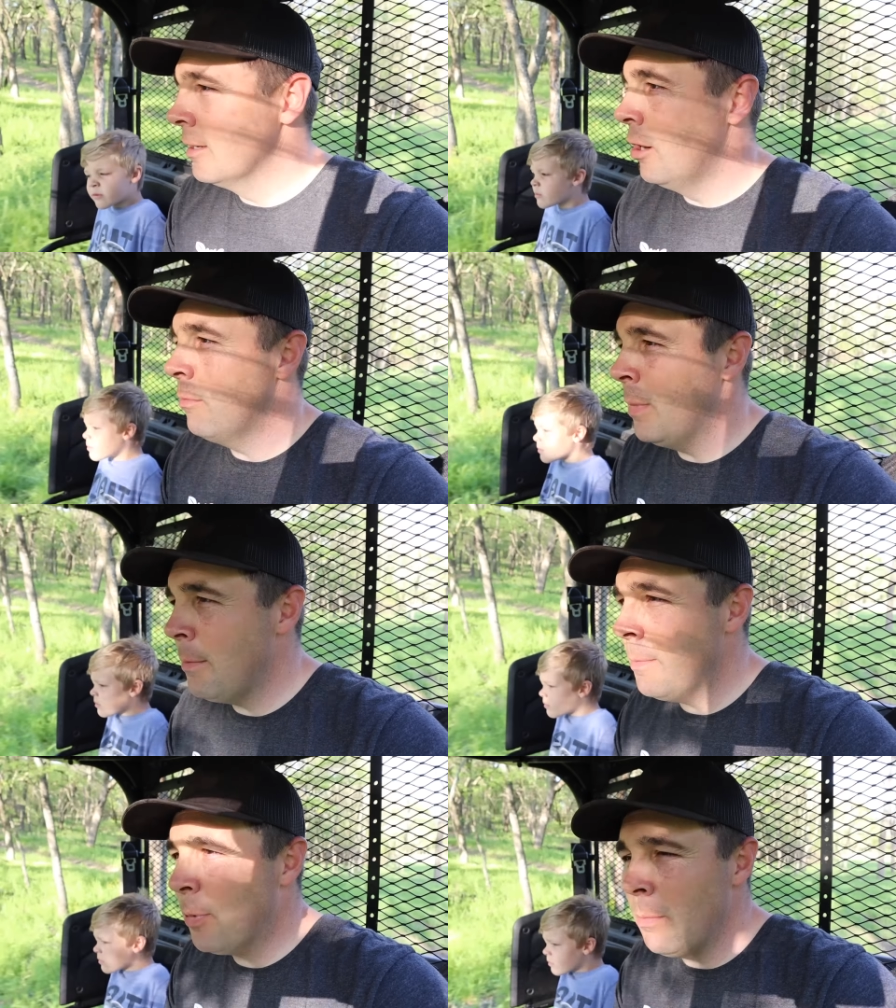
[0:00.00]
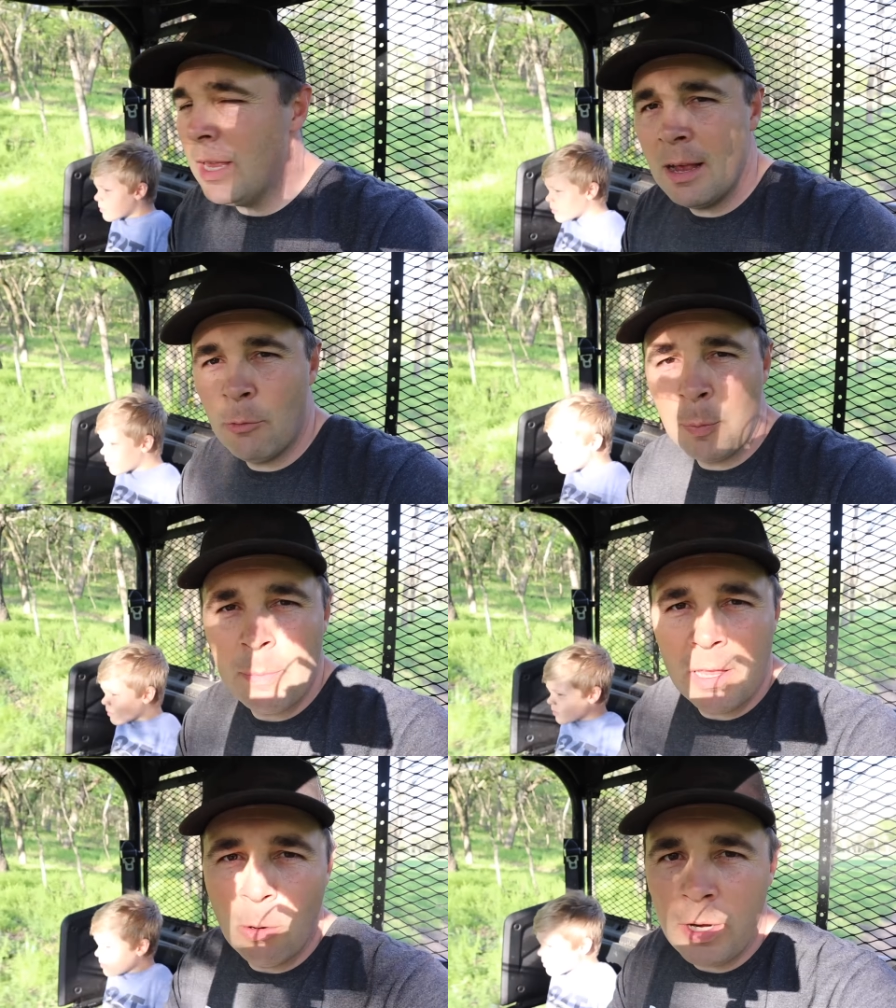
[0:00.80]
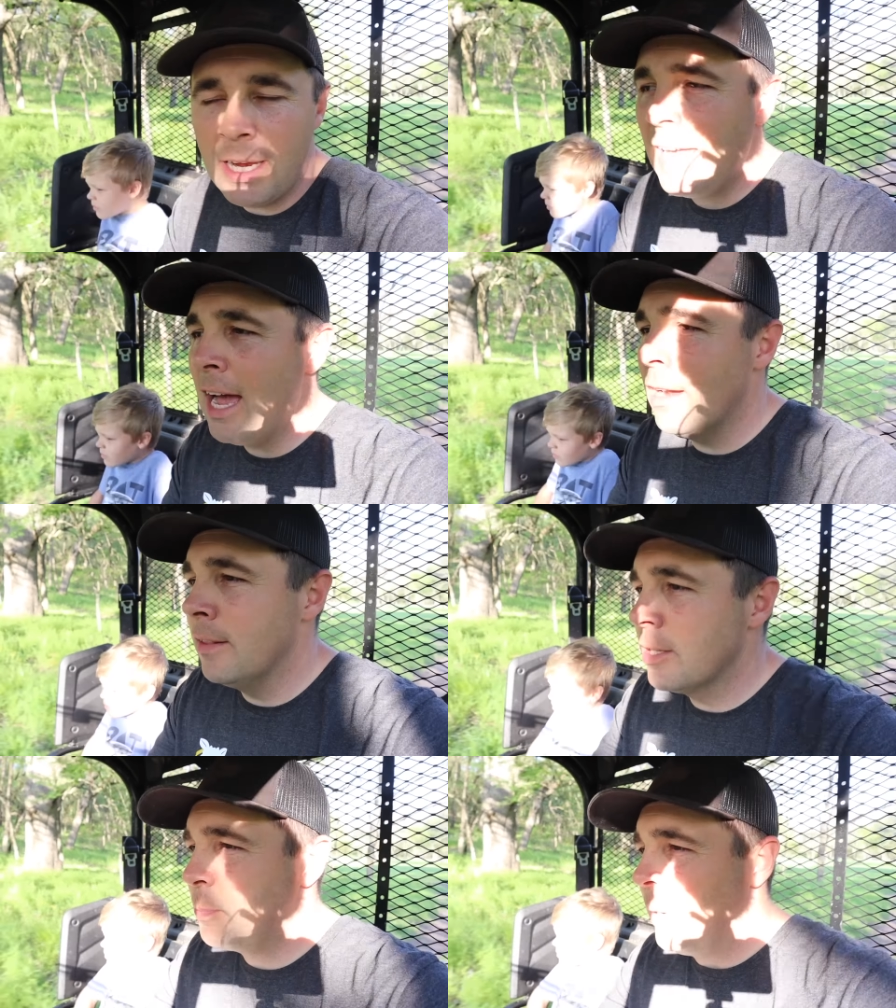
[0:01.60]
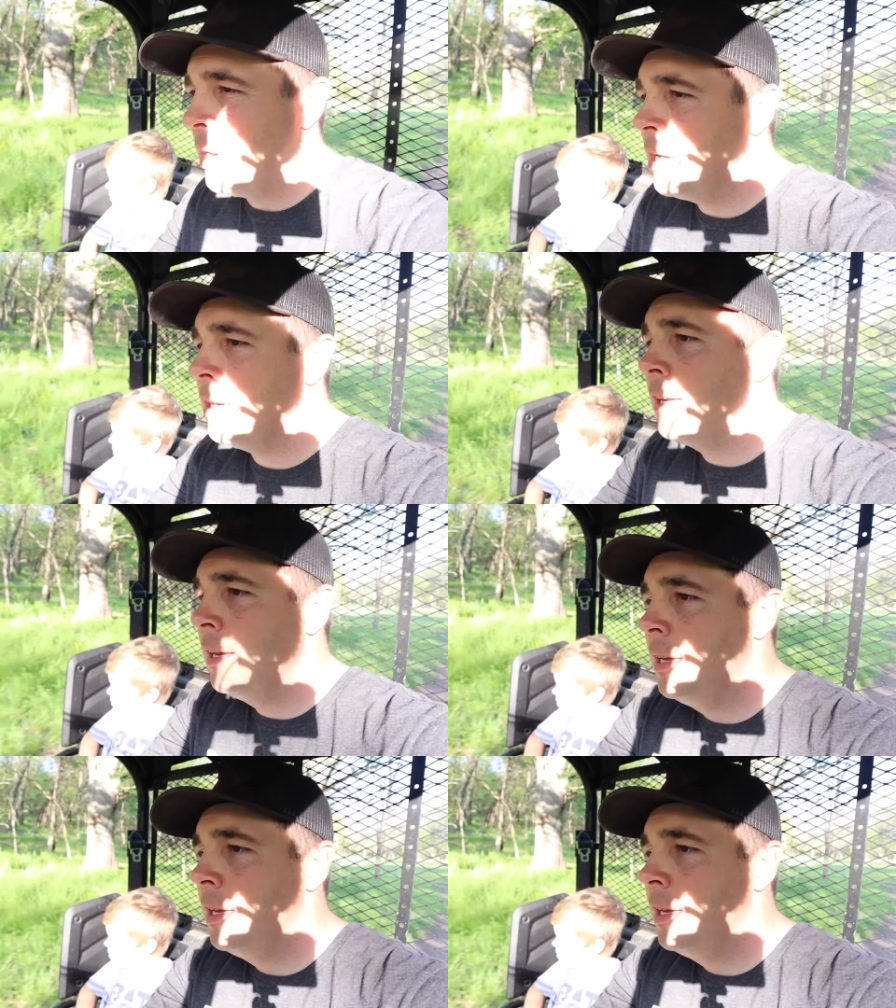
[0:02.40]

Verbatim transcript: So maybe probably, we're probably a week out on the spawn,